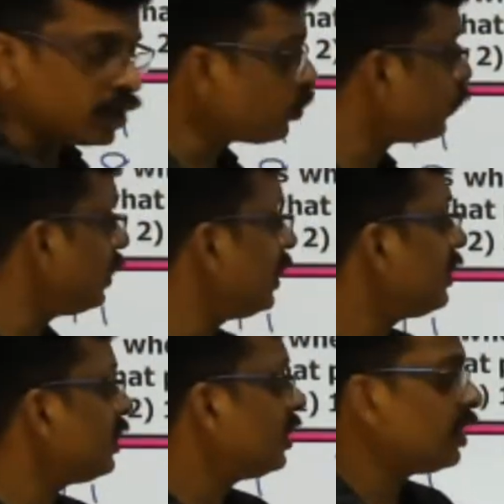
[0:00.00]
to fill
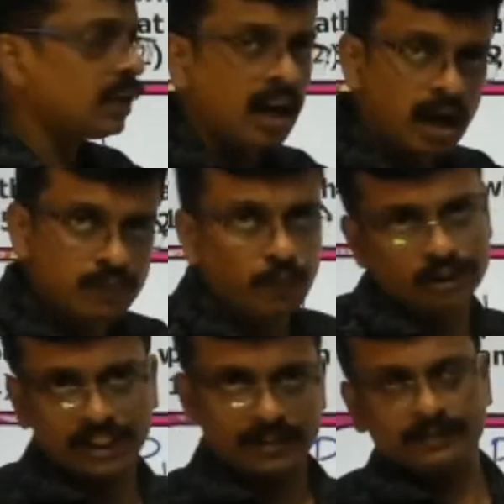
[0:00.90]
that half
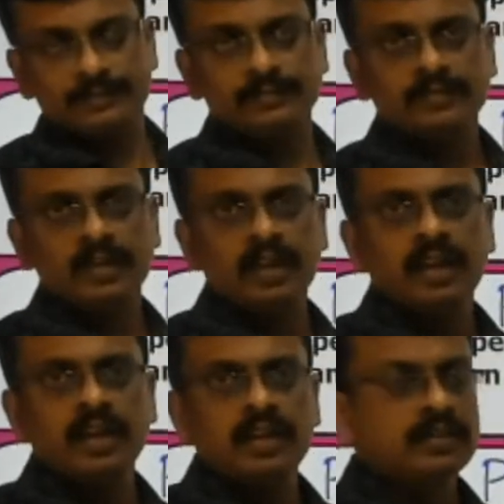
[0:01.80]
portion?
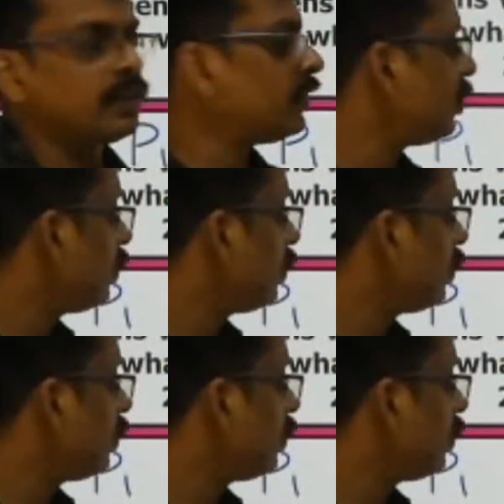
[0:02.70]
So